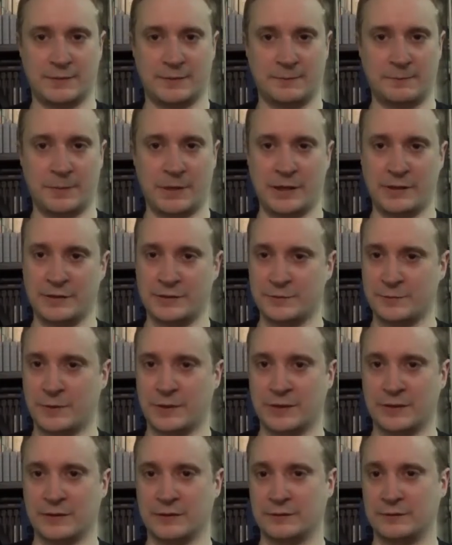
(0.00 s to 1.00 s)
I'm buying this
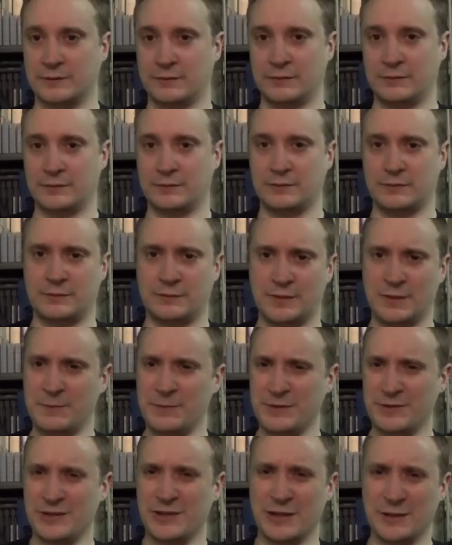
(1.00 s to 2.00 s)
water, let
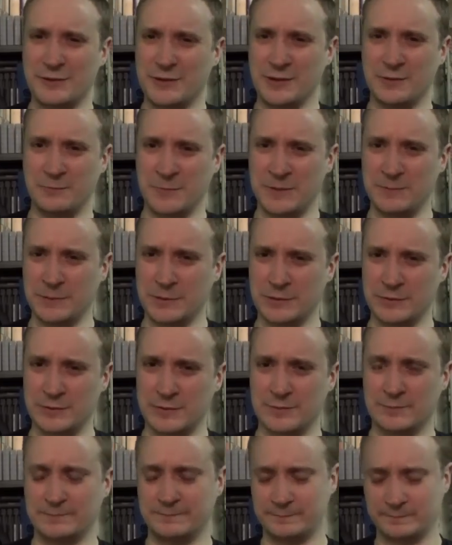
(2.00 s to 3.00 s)
me go check out the
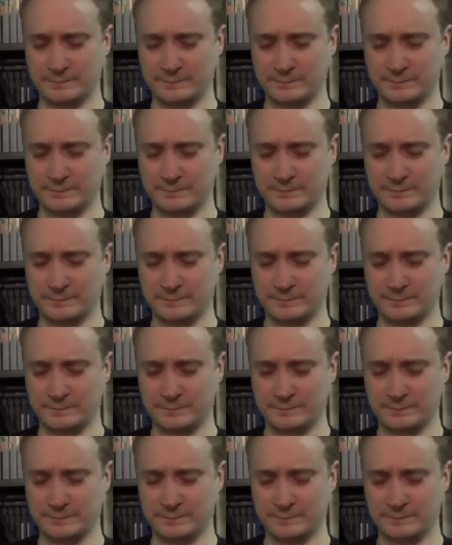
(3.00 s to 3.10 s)
Amiibos.